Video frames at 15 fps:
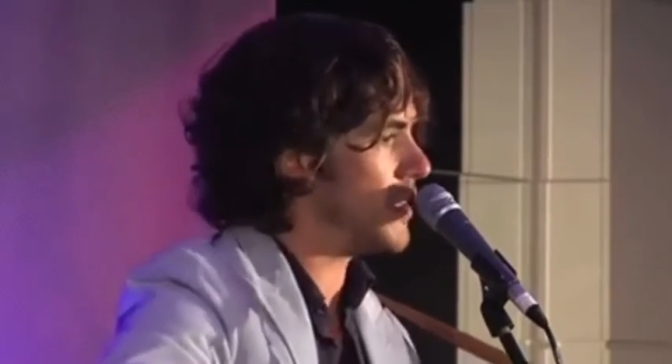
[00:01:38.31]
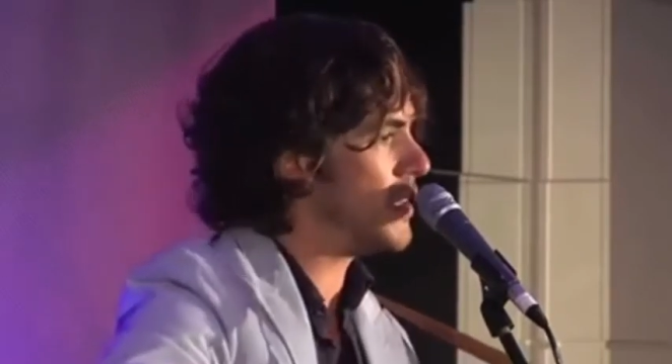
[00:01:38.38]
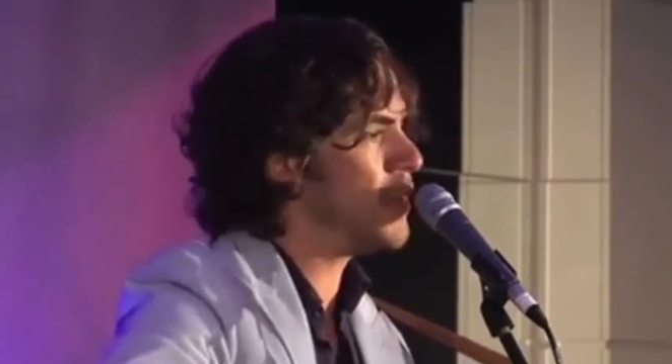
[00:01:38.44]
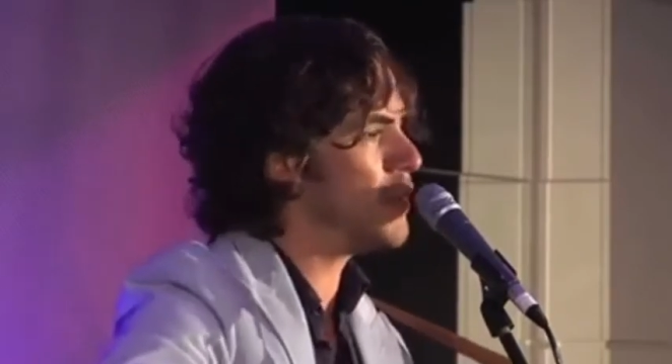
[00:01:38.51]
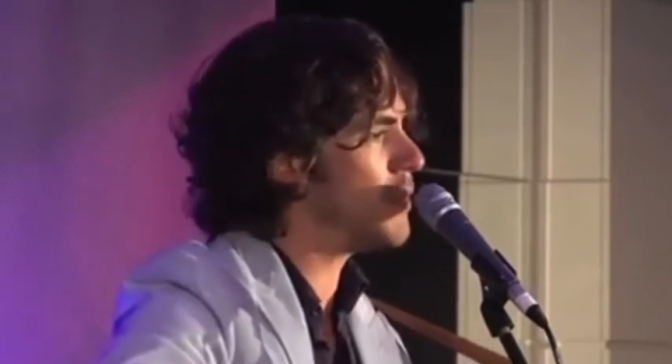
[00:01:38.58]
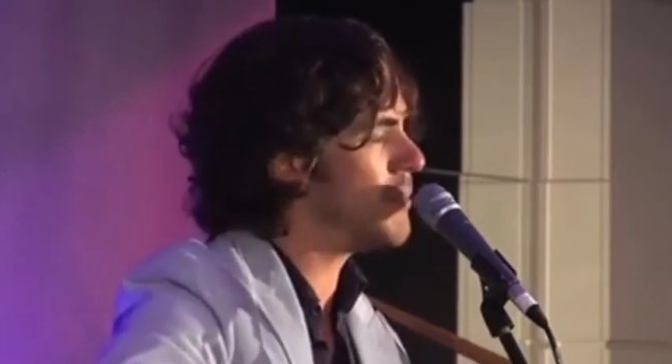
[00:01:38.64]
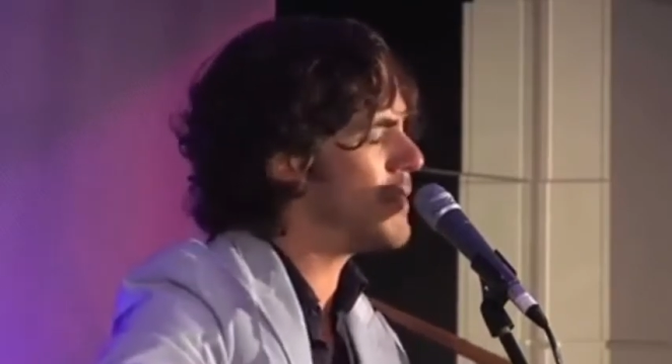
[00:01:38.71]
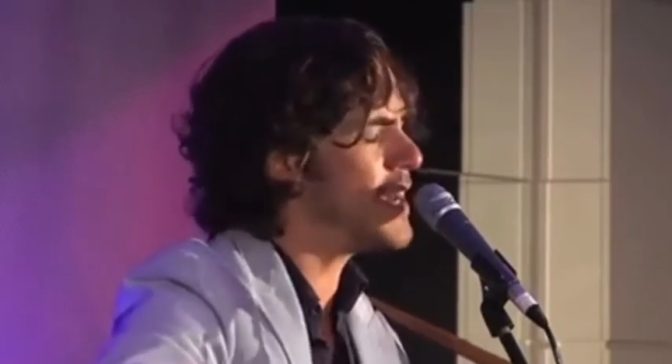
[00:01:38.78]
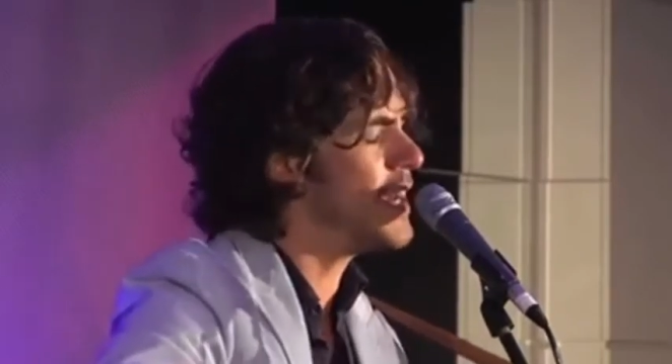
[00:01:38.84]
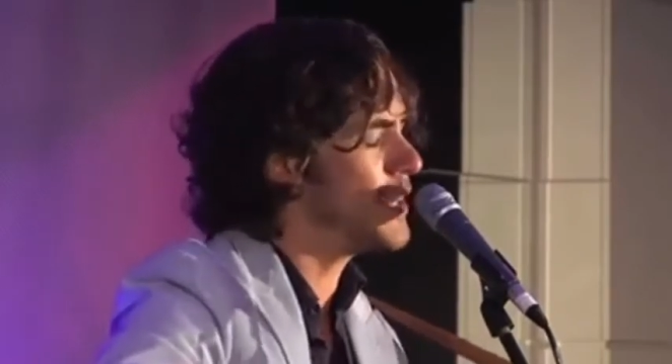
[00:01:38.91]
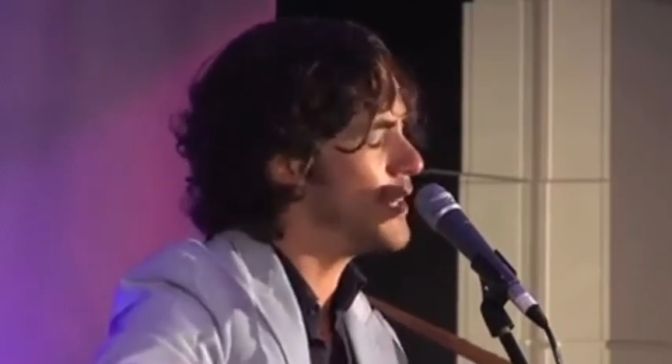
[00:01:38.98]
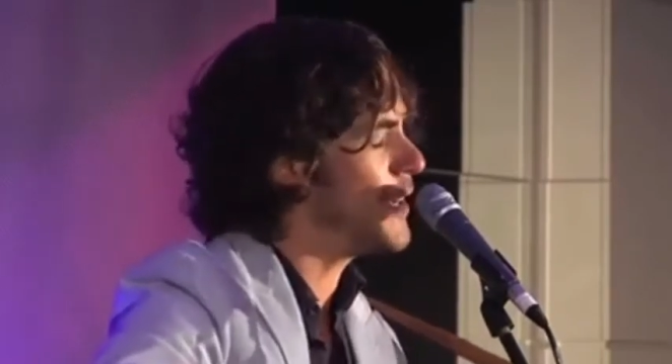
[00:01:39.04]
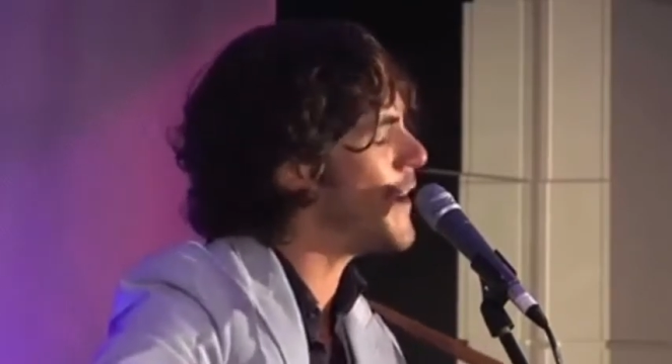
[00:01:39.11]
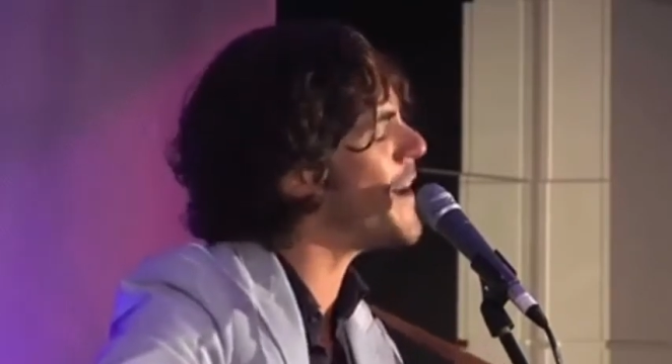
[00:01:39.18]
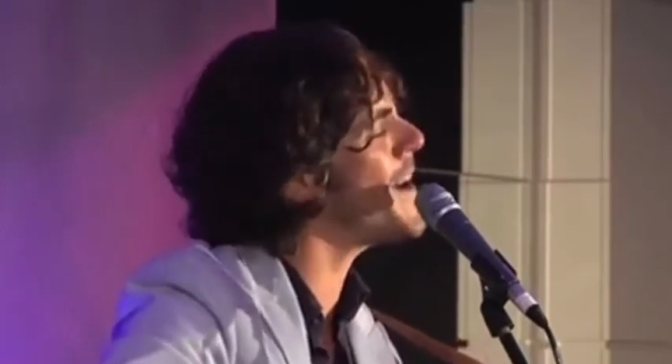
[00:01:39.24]
They were
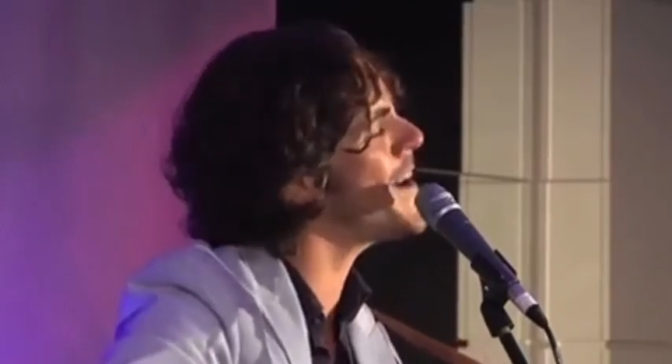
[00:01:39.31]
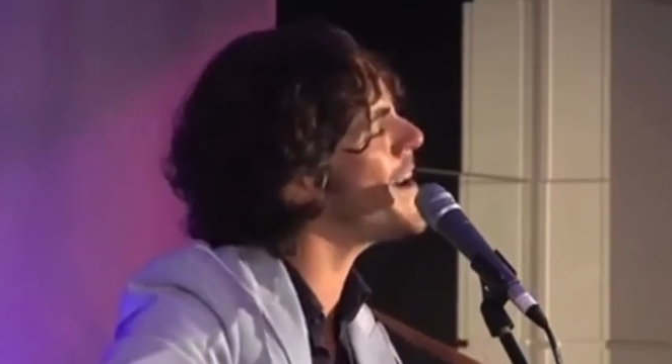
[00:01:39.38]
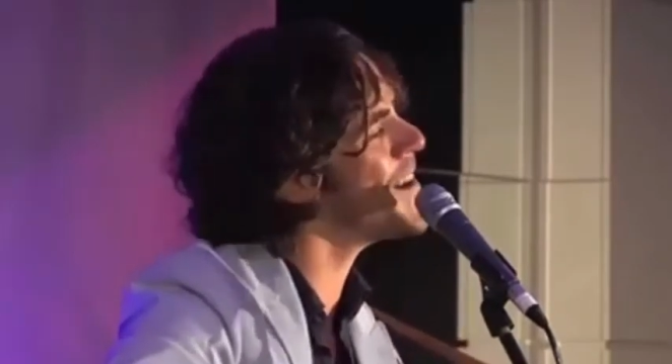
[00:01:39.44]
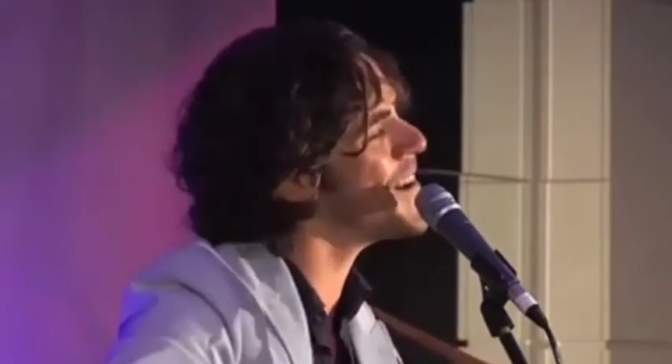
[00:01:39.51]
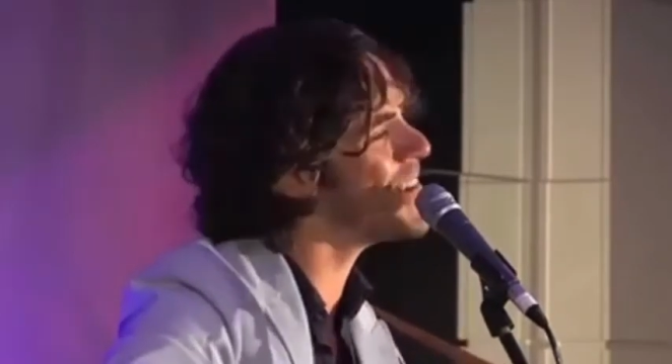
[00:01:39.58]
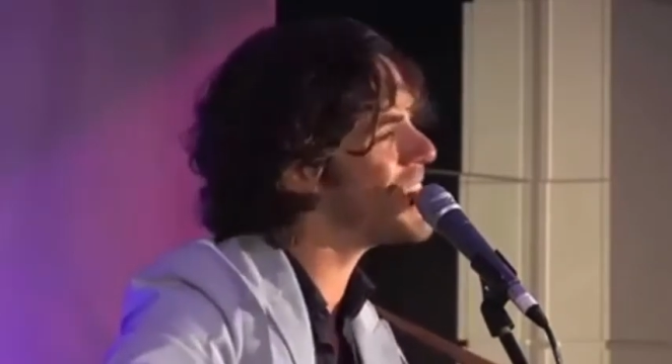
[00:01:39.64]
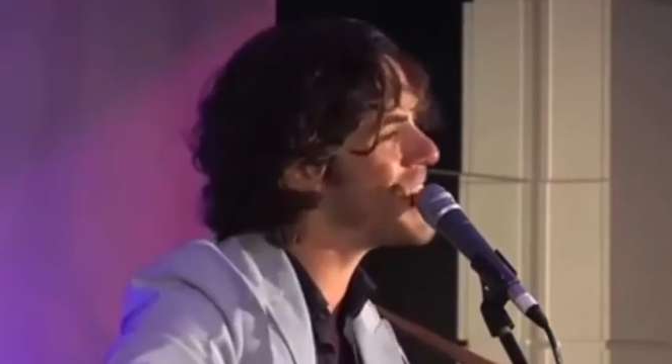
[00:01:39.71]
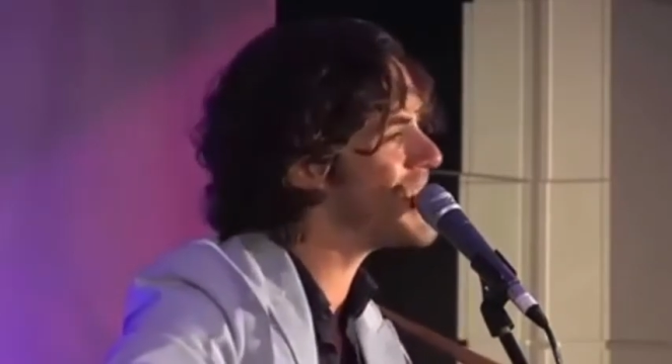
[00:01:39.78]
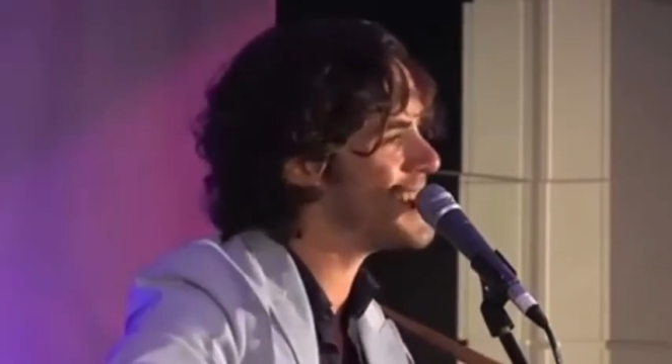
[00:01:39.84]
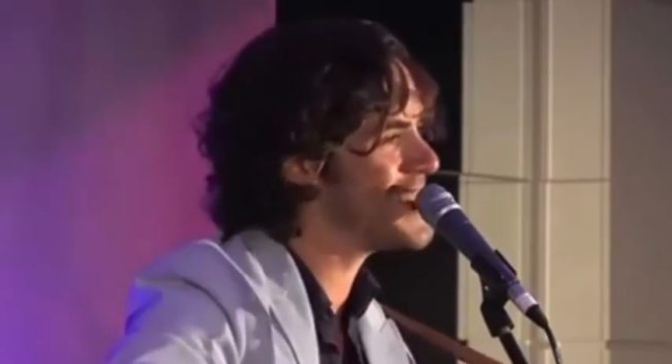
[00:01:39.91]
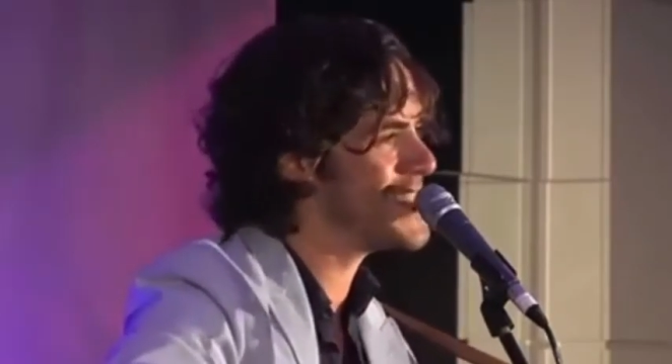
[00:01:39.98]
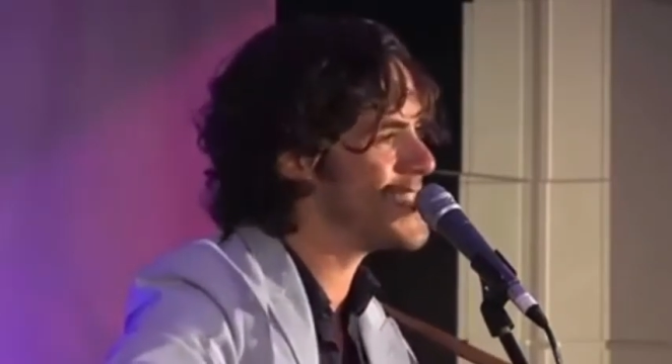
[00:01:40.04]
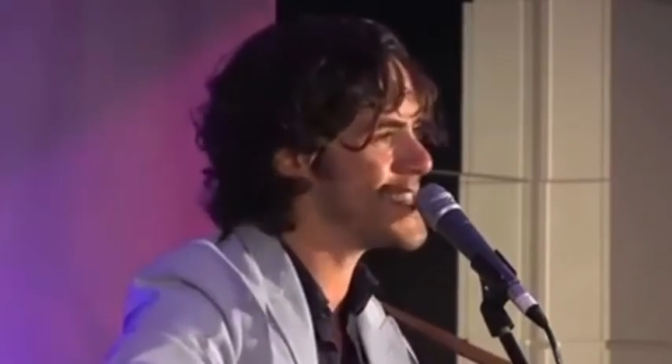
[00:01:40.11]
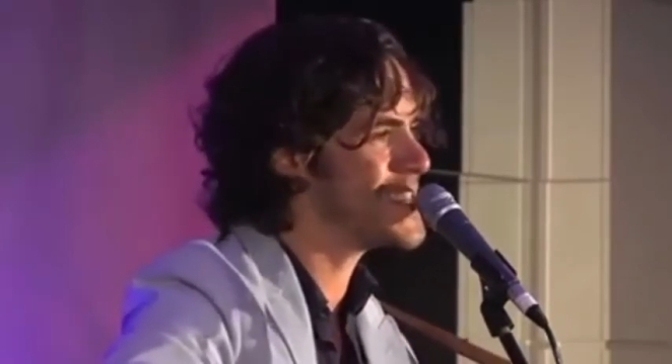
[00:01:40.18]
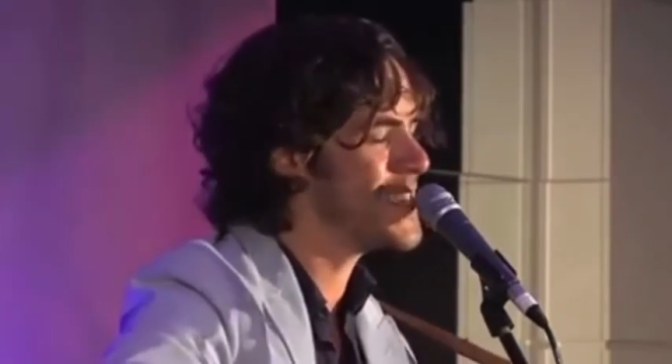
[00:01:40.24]
making
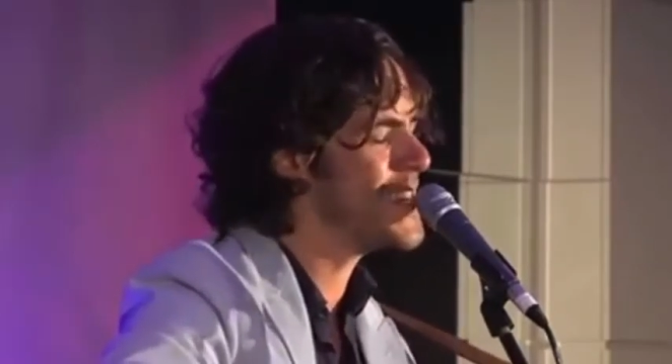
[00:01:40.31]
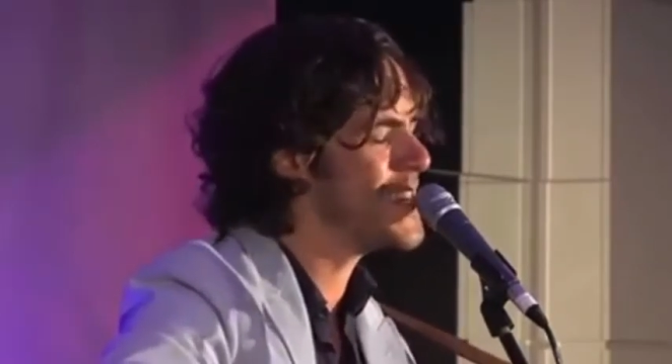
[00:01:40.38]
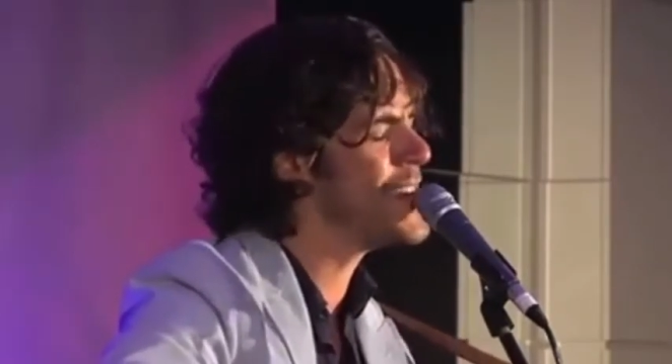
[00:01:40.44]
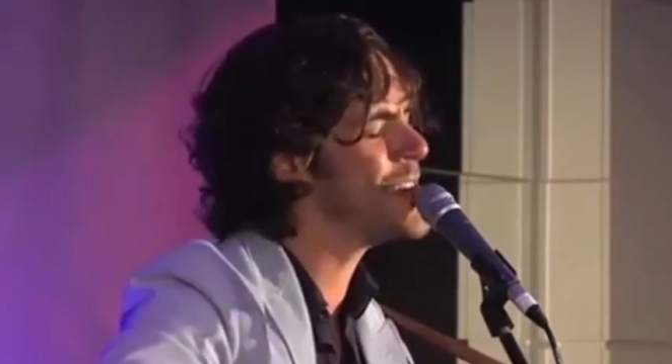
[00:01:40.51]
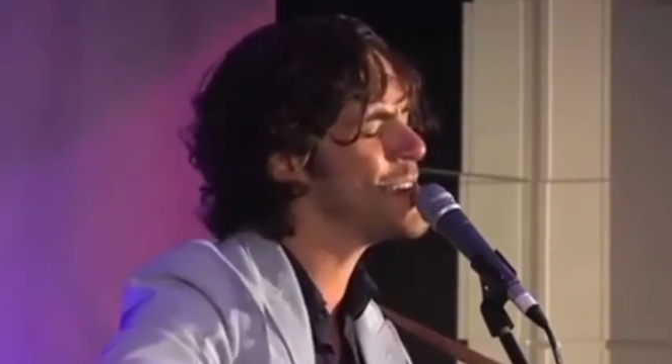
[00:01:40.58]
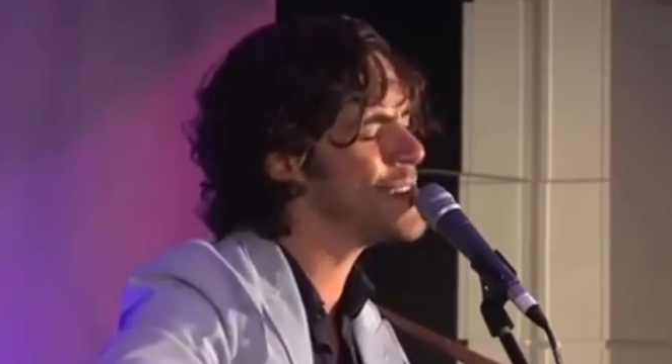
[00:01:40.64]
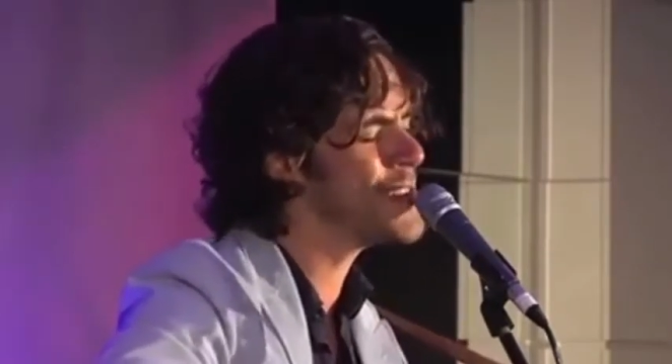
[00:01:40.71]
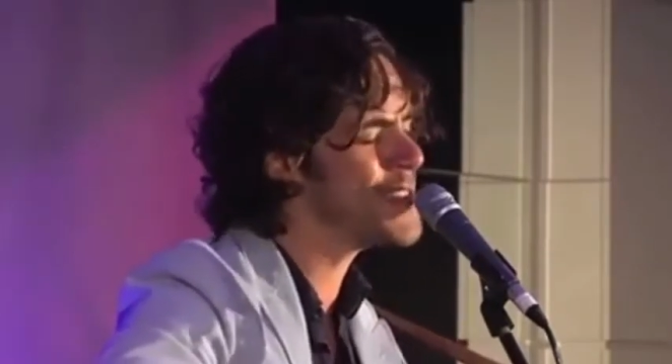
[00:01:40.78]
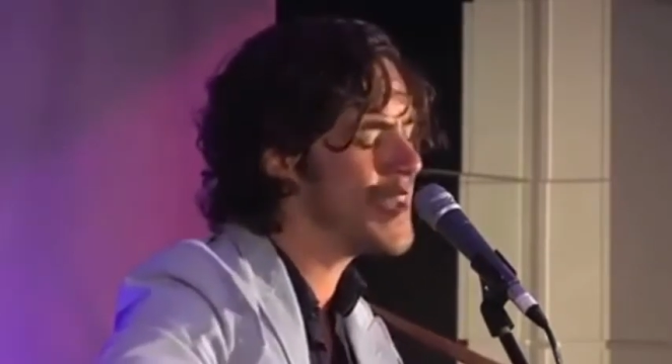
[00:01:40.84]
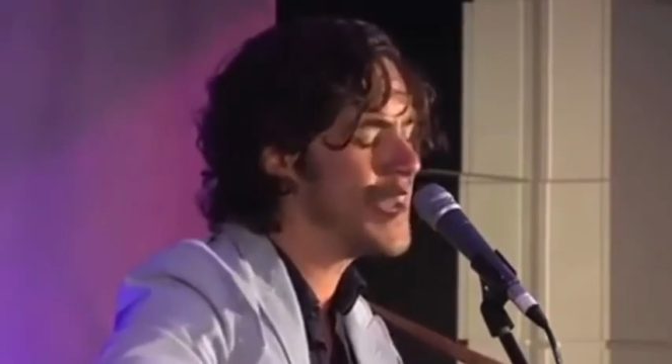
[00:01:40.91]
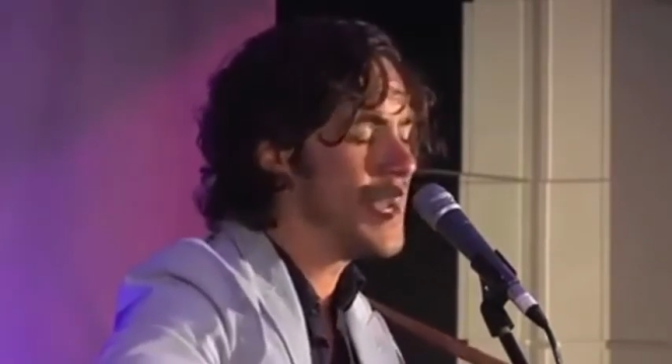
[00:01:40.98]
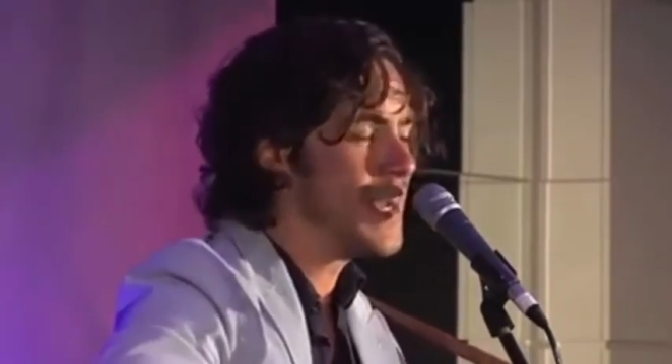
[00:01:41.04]
heaven and hell,